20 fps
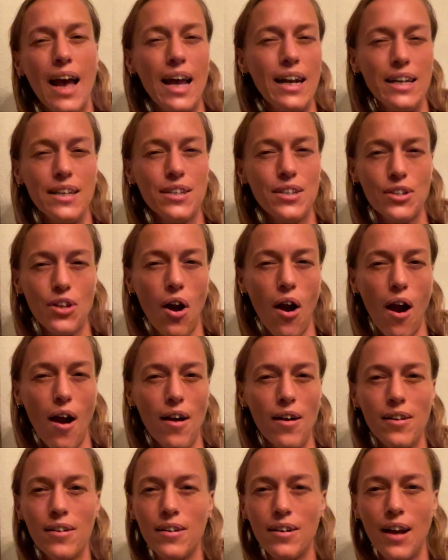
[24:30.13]

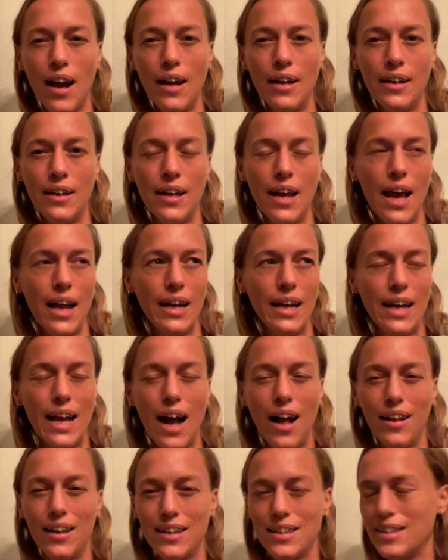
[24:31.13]
star in any
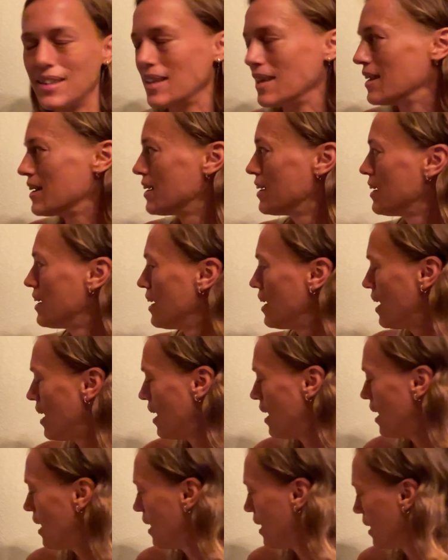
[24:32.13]
galaxy,
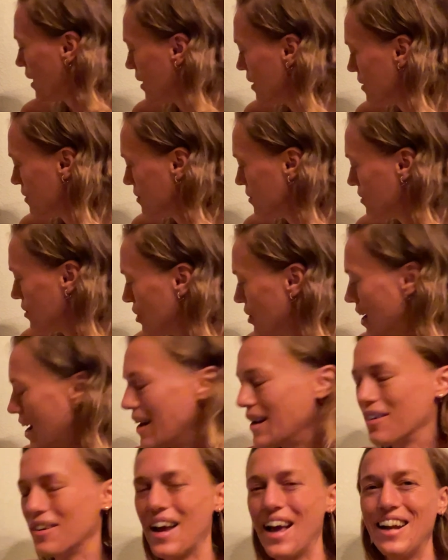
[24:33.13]
or
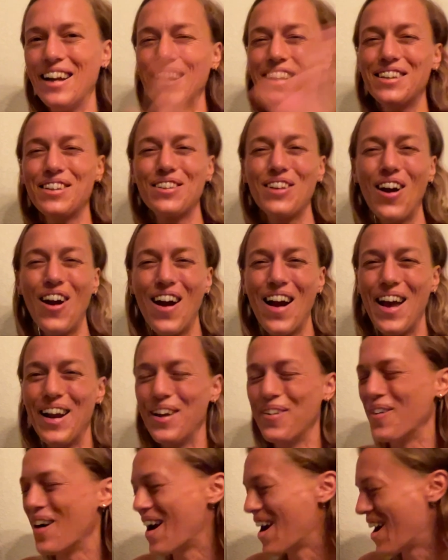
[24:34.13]
any star anywhere.